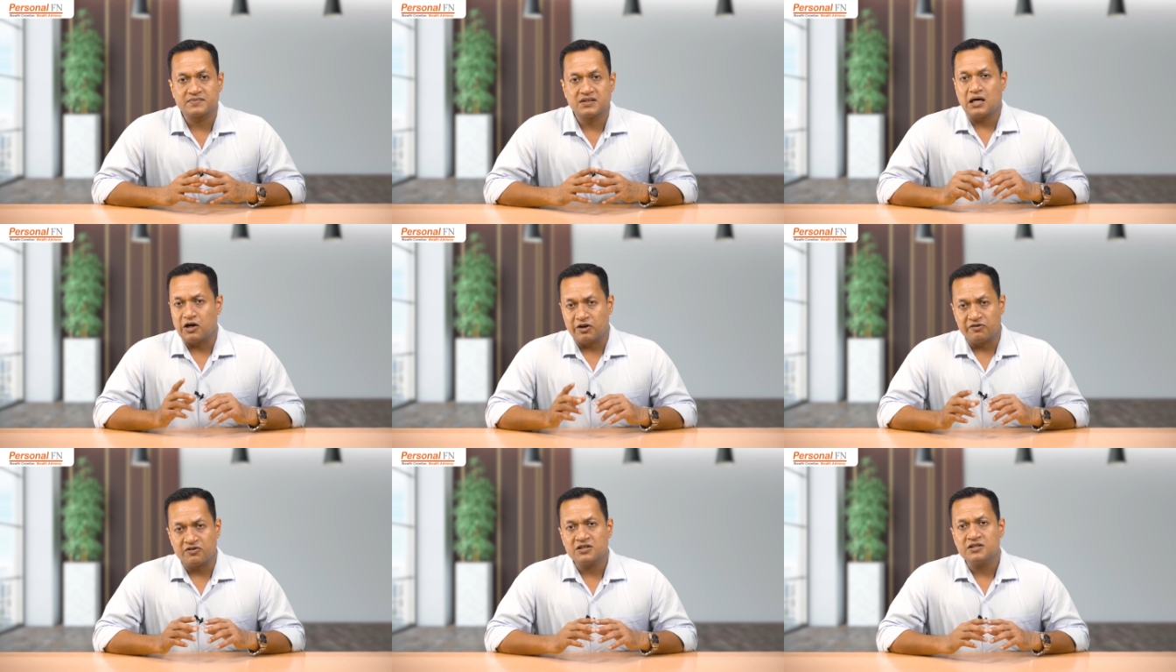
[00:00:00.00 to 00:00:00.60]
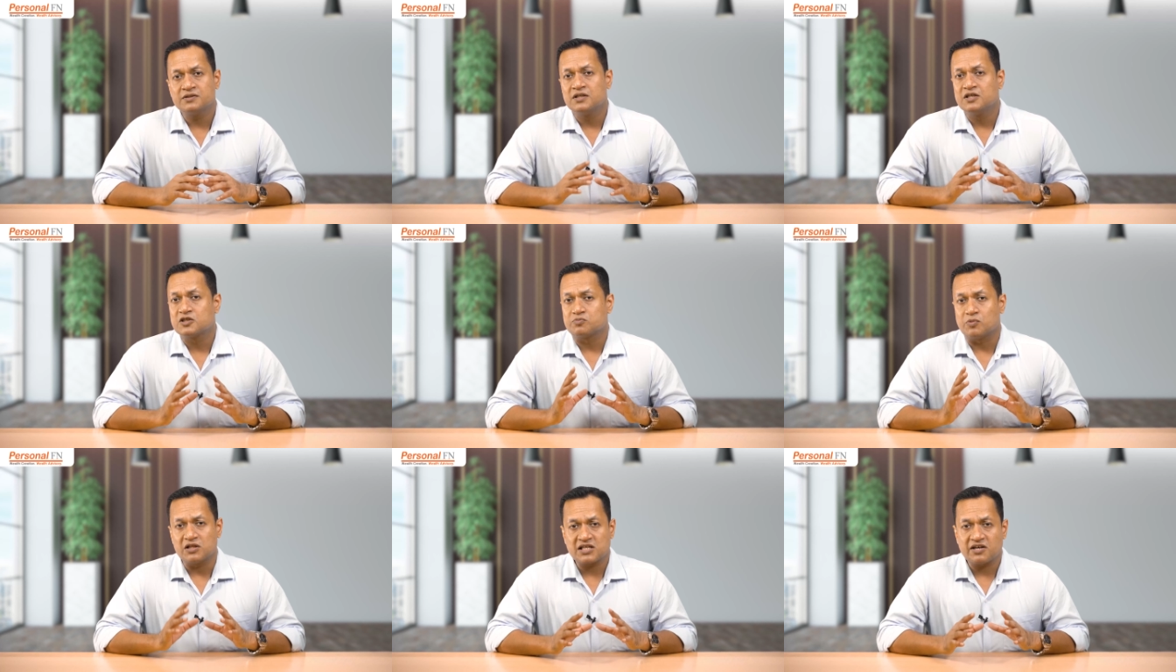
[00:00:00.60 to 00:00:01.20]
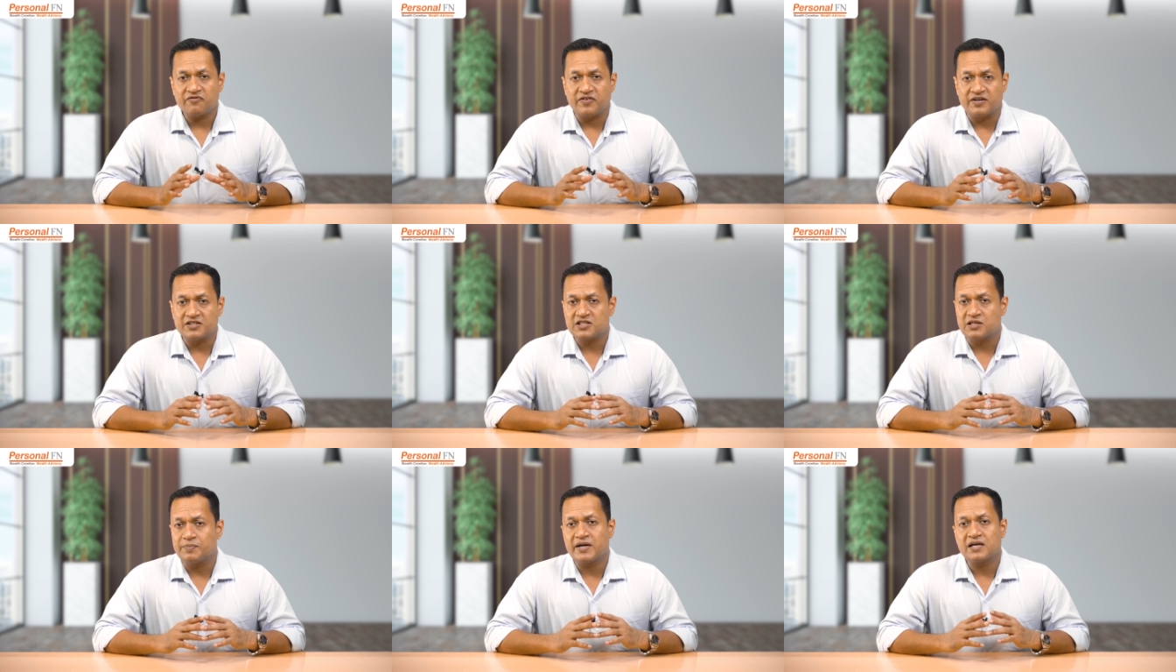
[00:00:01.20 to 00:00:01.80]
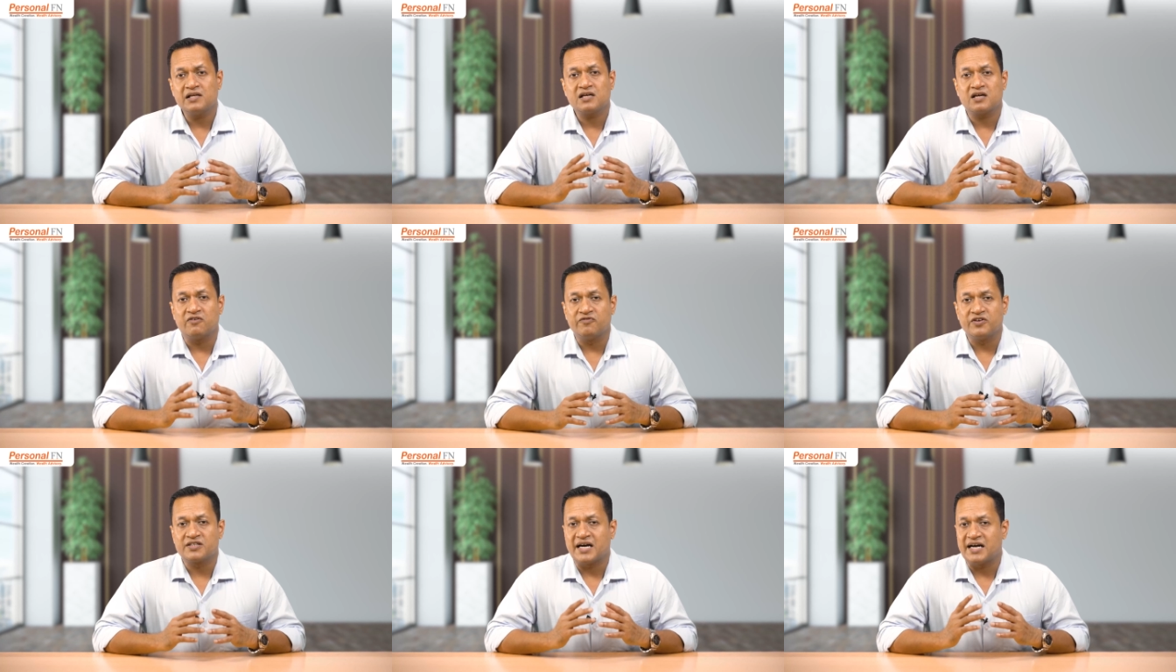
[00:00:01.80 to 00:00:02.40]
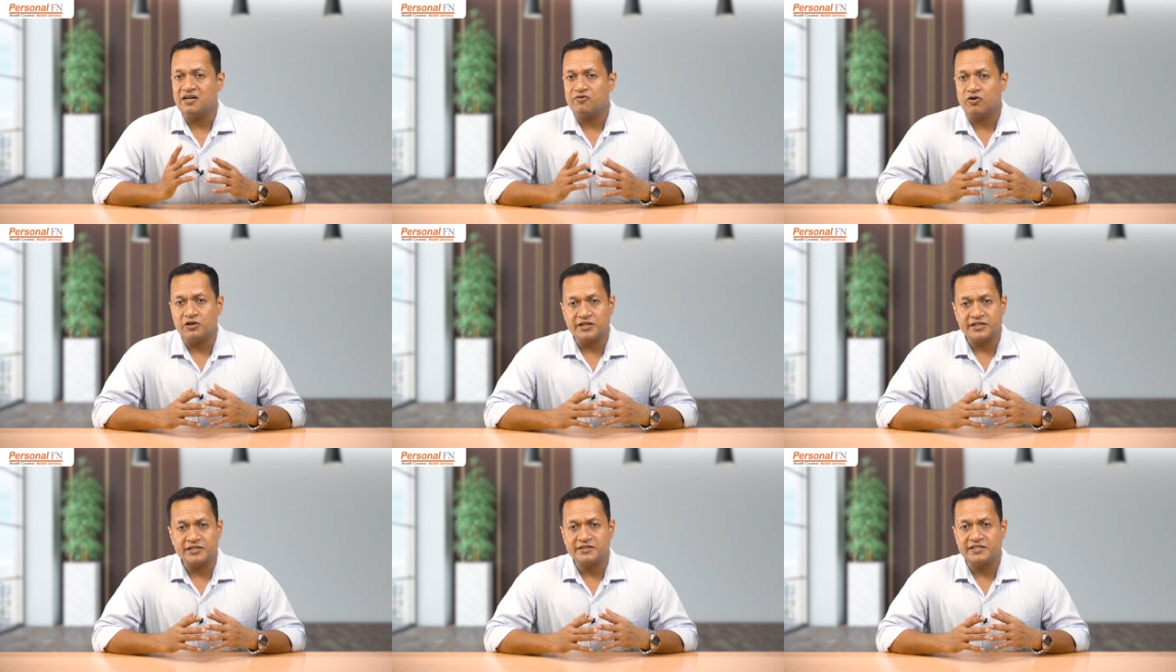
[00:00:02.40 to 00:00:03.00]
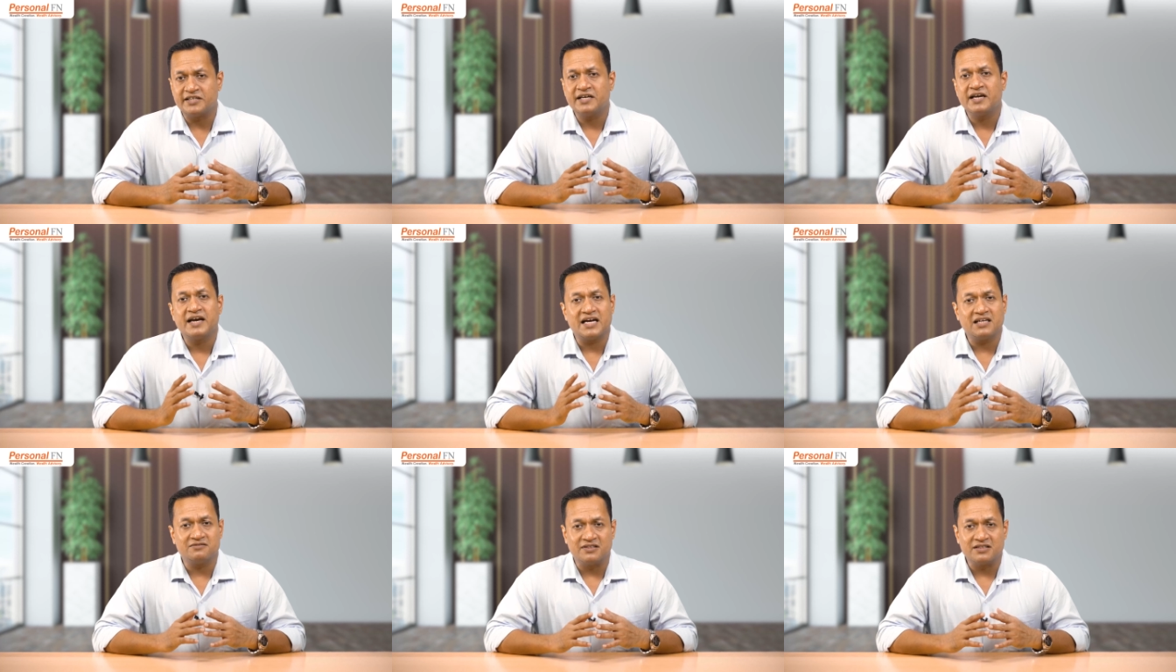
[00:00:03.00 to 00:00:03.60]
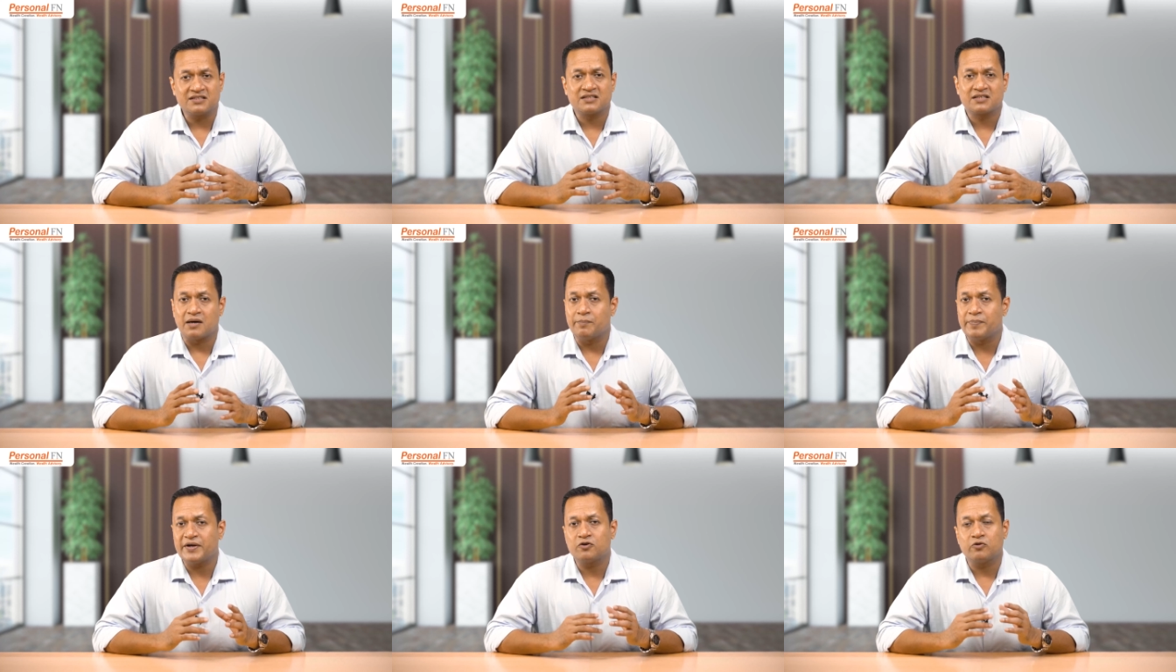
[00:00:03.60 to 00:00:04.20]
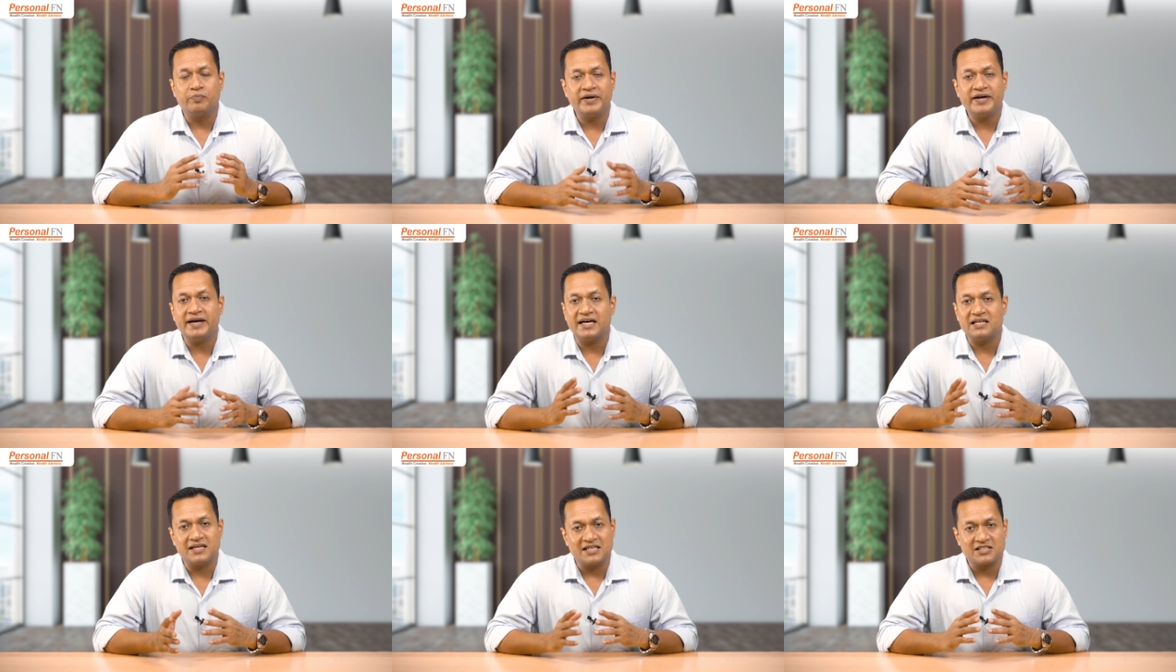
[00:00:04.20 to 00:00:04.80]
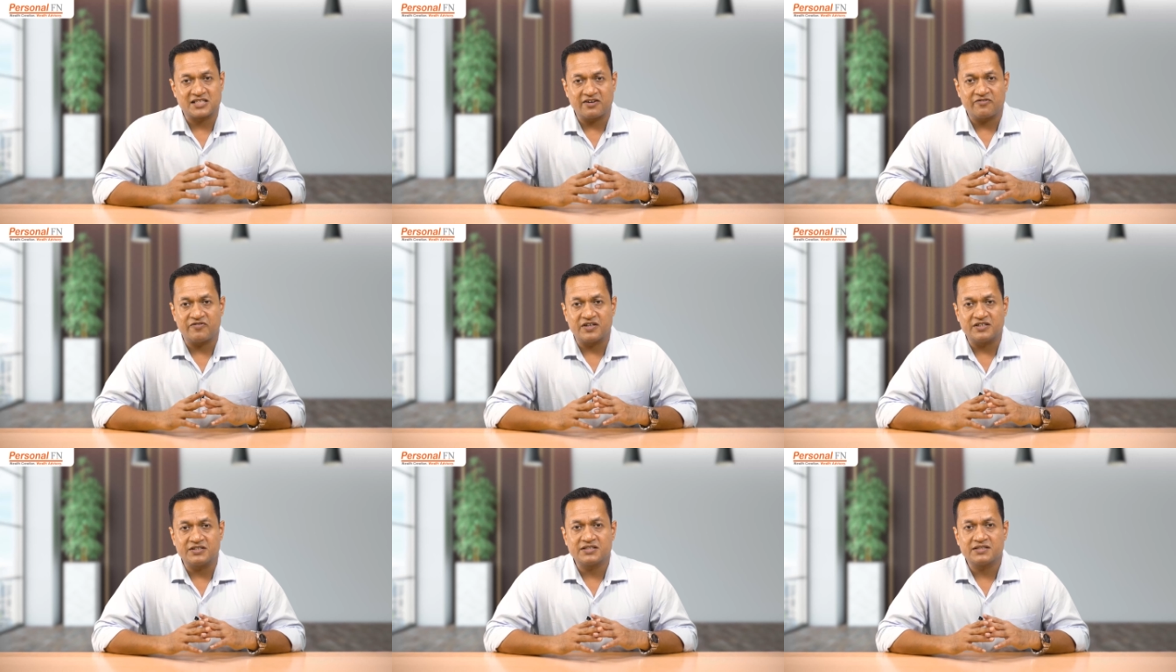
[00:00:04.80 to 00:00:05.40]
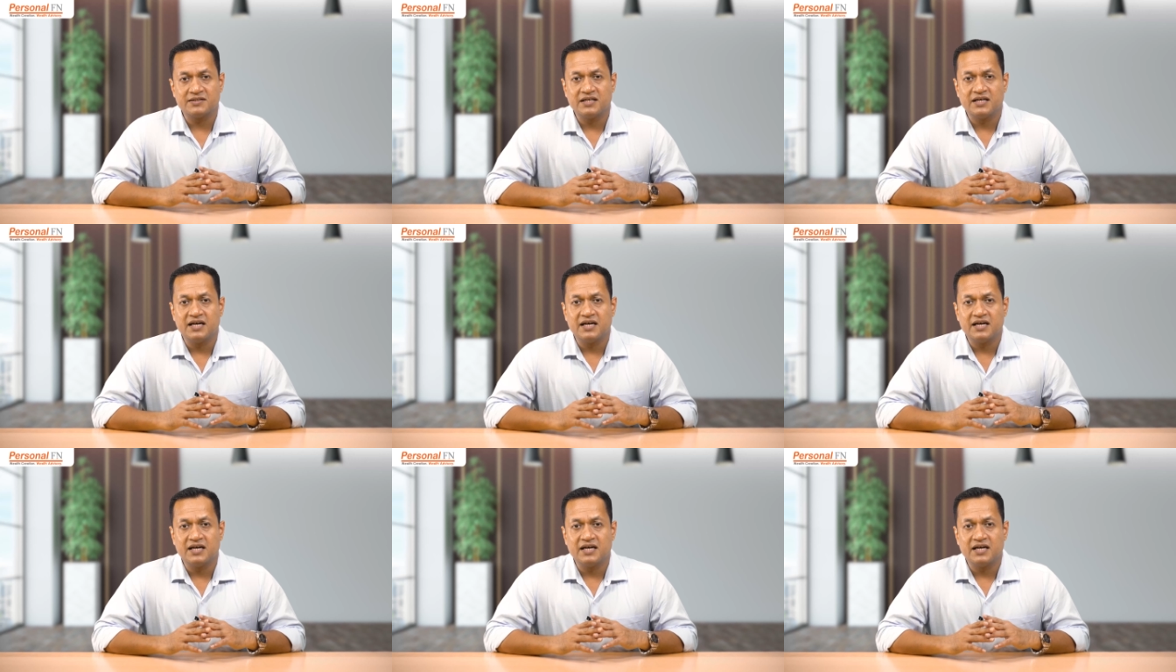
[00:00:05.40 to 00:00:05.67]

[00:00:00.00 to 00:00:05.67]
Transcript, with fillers: However, small-cap funds typically come with higher volatility and risk compared to mid- and large-cap funds,